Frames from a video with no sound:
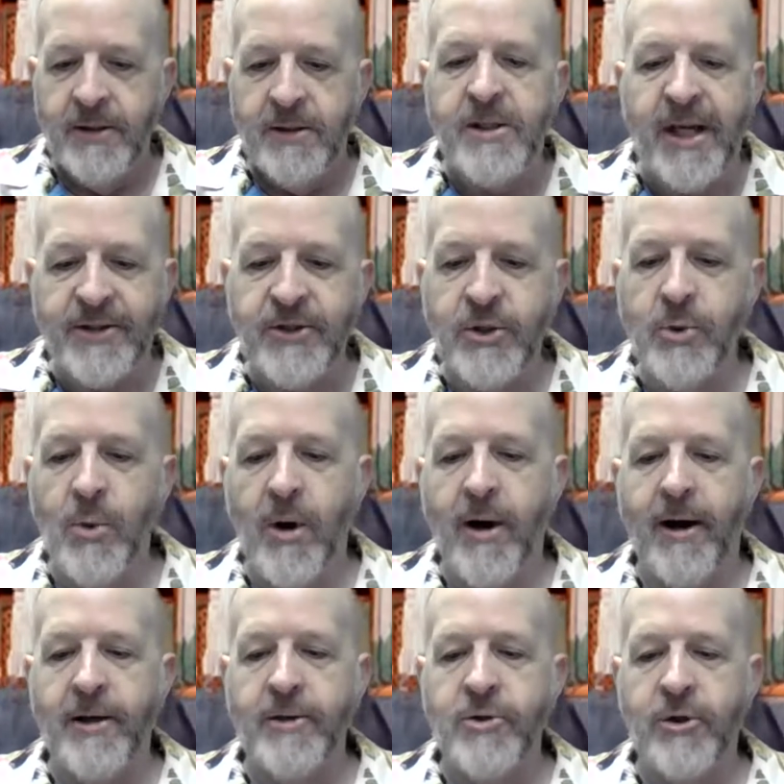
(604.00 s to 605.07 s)
"Yes, you
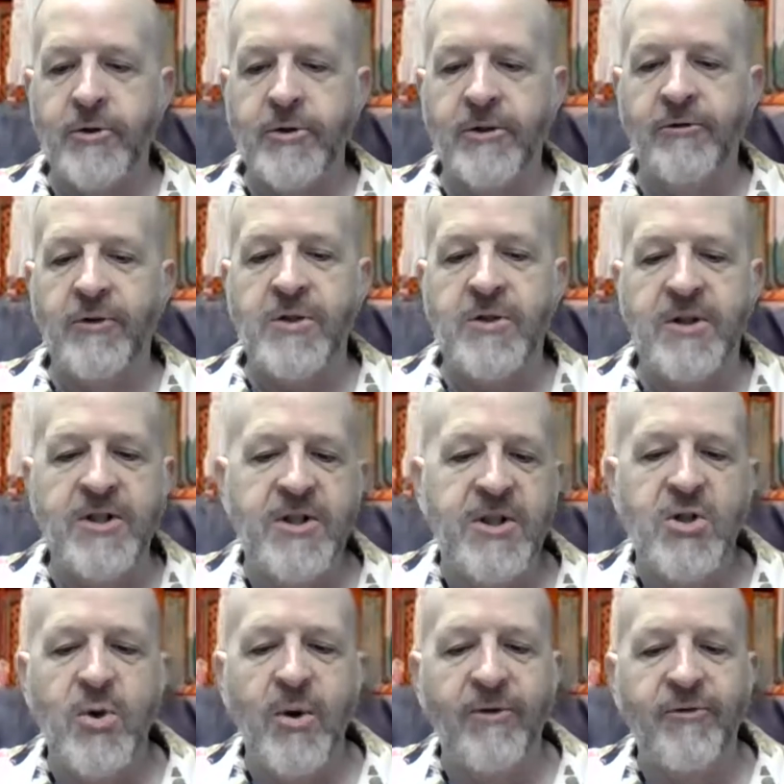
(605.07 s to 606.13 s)
are," Joseph
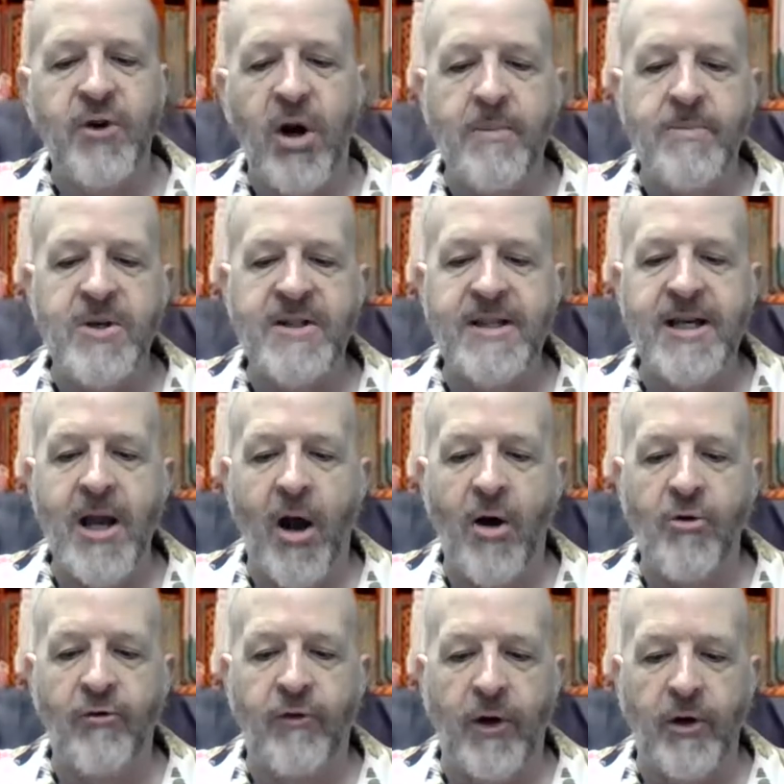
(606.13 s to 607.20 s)
insisted. "You have come to see
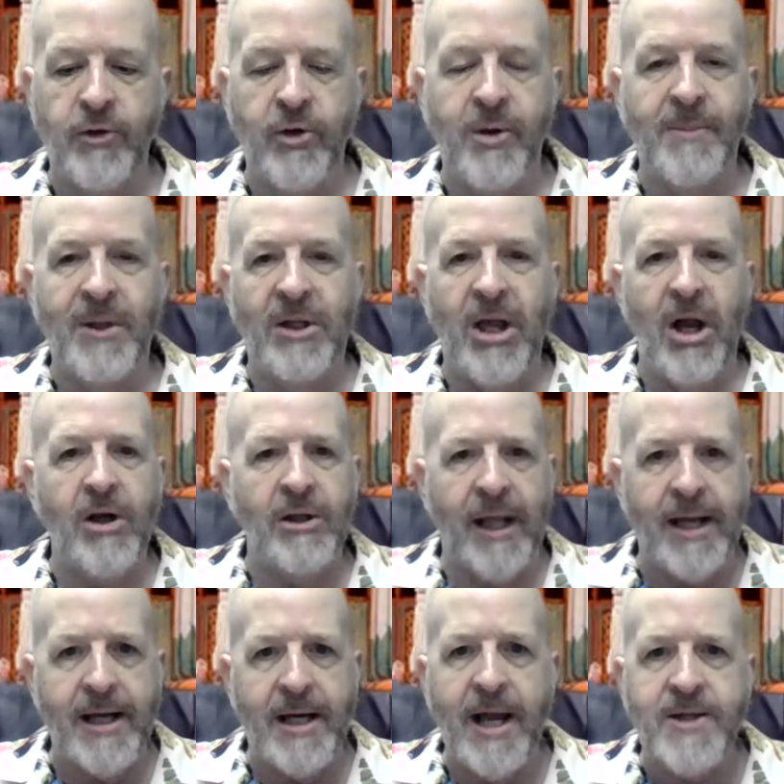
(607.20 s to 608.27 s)
how vulnerable our
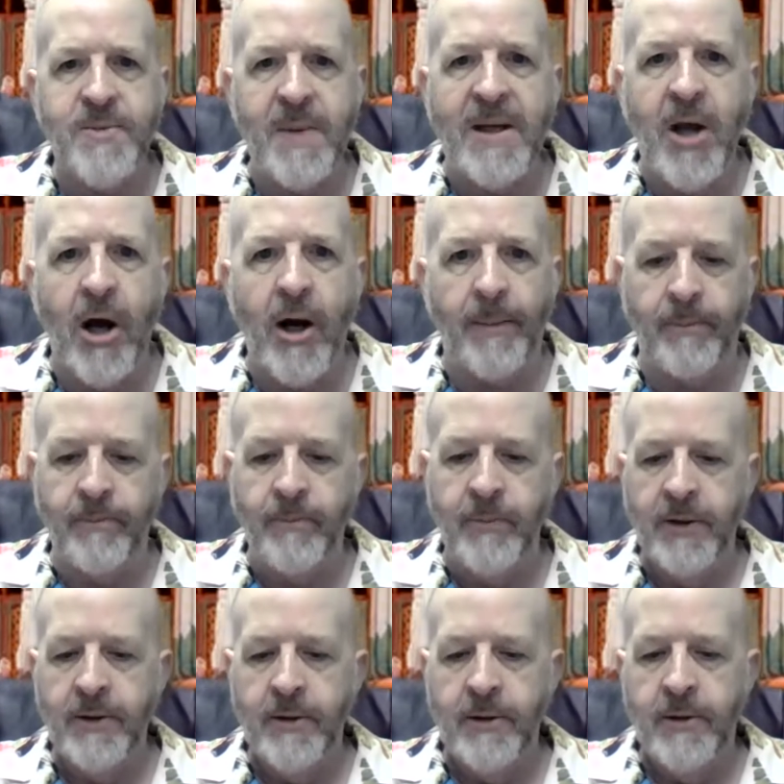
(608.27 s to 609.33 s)
land has become."
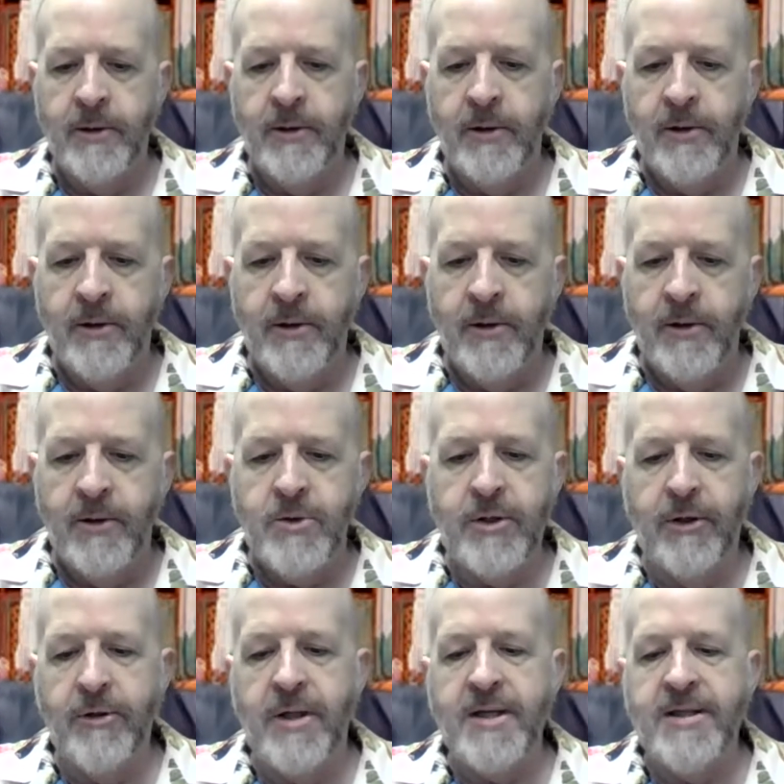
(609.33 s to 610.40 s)

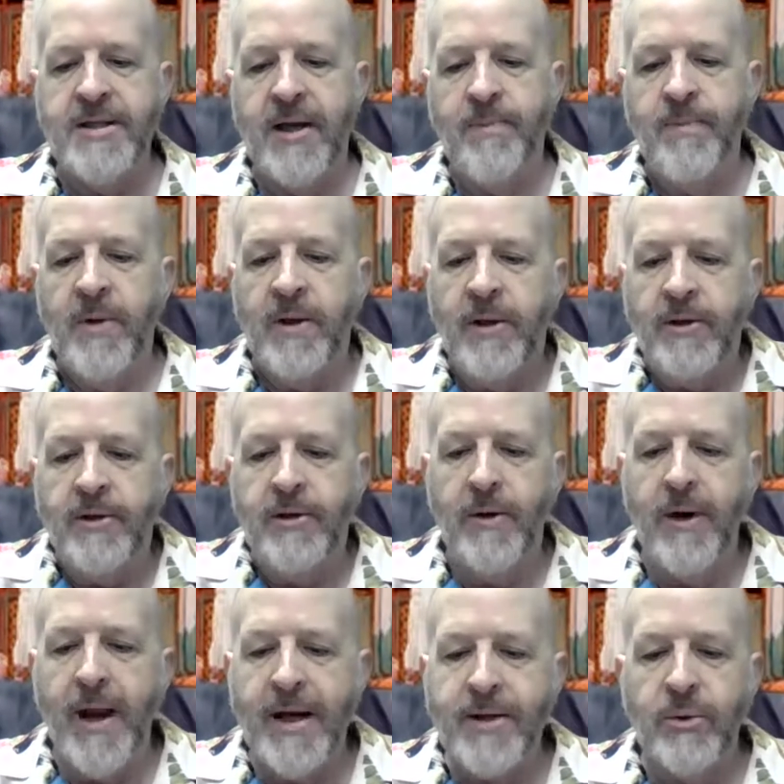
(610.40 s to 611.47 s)
"Sir," they said, There
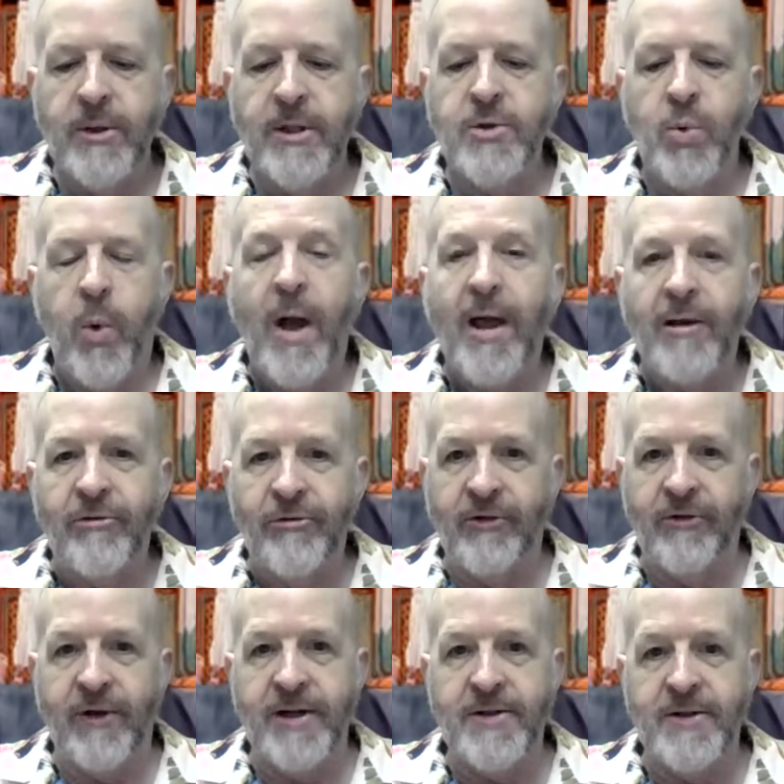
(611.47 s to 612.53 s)
are actually 12
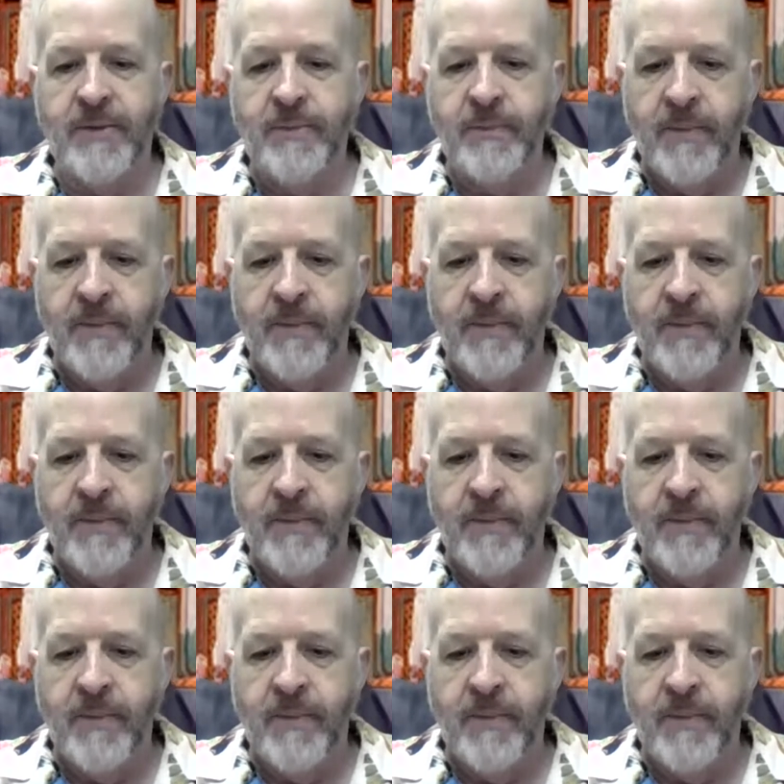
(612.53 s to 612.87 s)
of us.